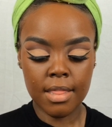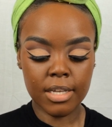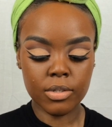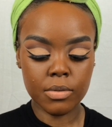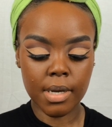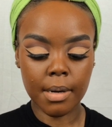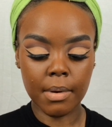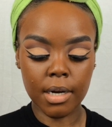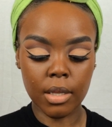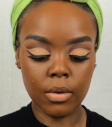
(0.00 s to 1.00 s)
This is what I'm
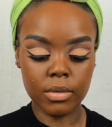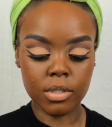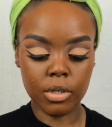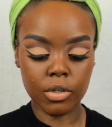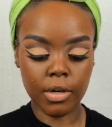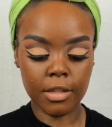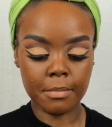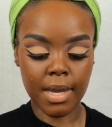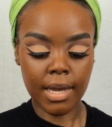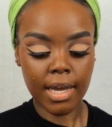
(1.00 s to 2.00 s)
going to use underneath
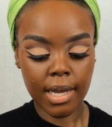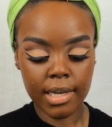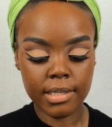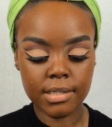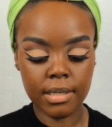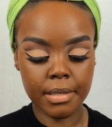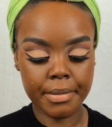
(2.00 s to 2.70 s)
my eyes.